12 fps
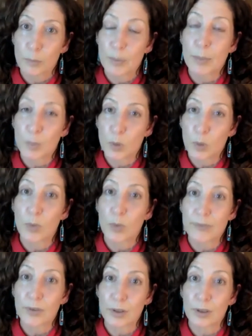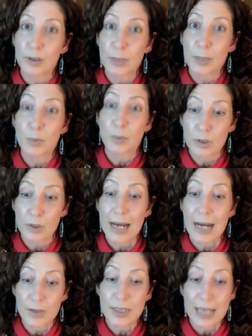people who write for young people are
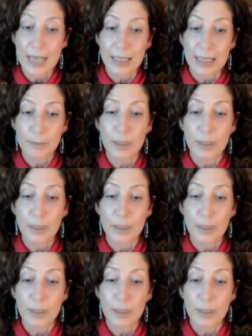now setting,